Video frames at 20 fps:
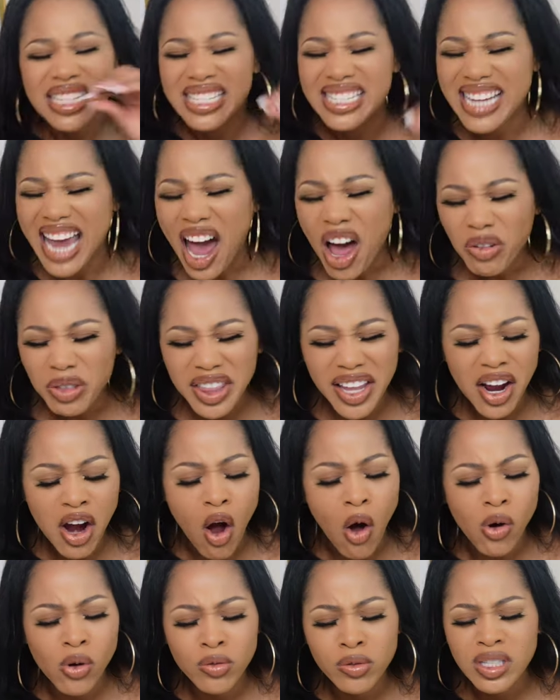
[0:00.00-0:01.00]
doubt their
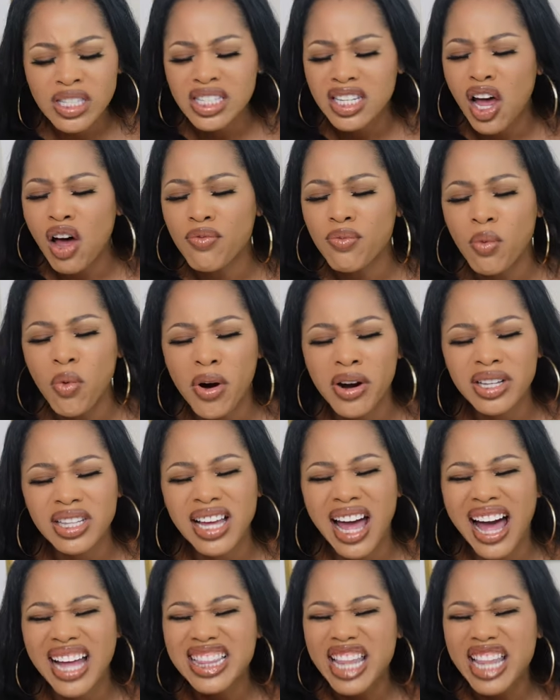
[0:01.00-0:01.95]
own self worth, God,